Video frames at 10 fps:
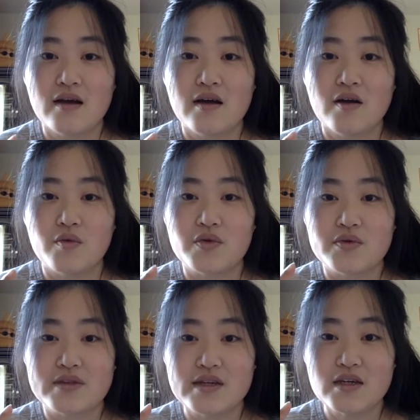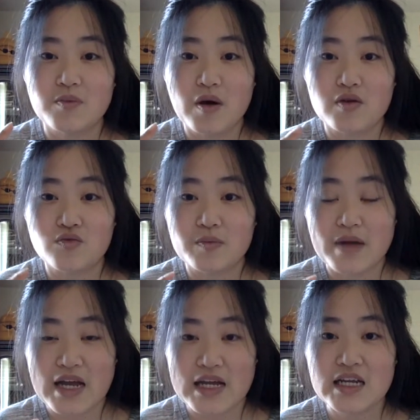when you think about
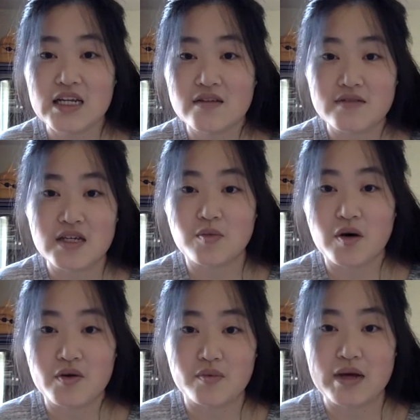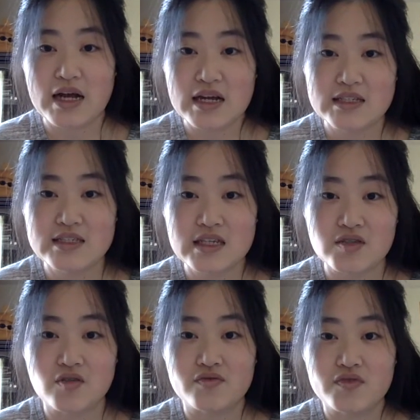repetitively about your past and
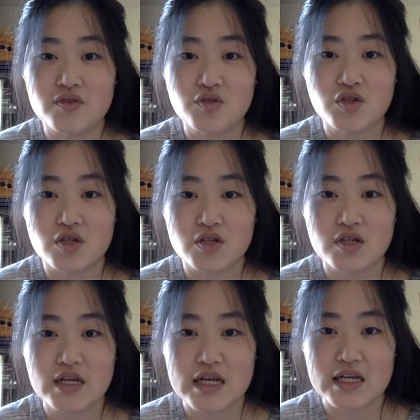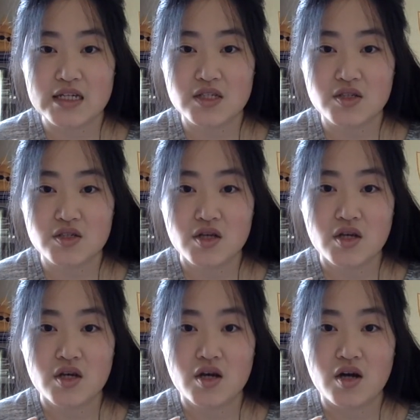your future, and
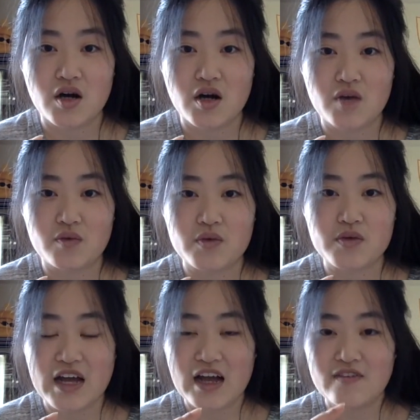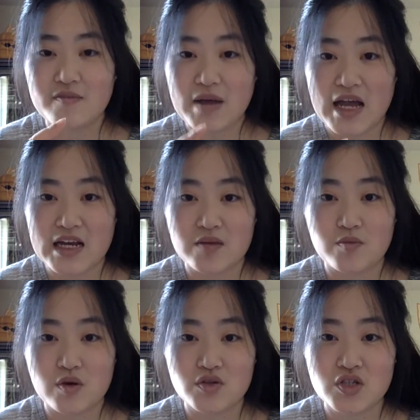when you have a bad
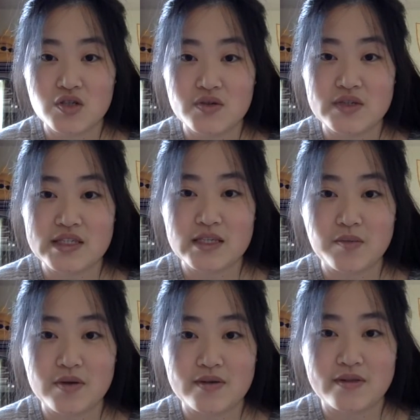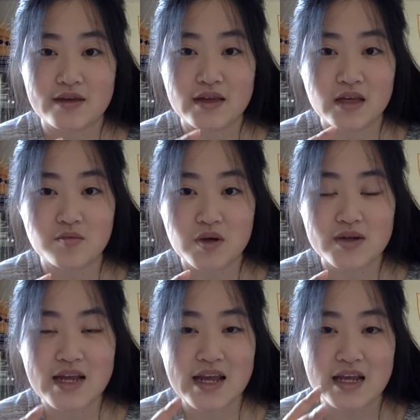emotion, you keep on thinking about
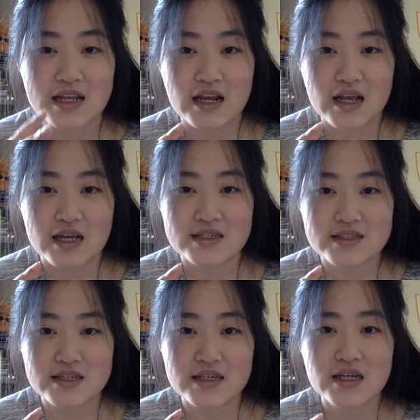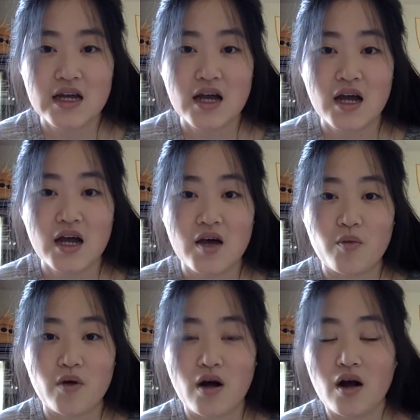it, analyze it.
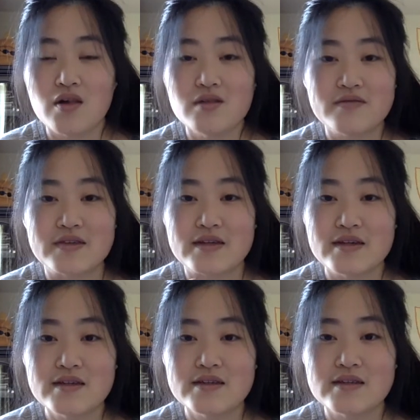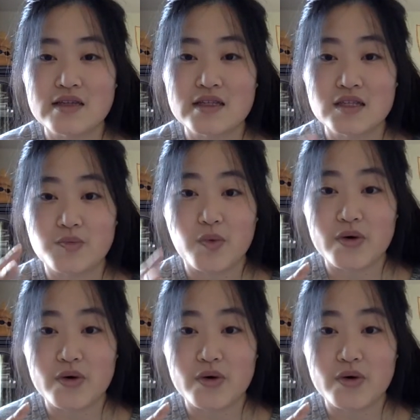Well, all of this in this book,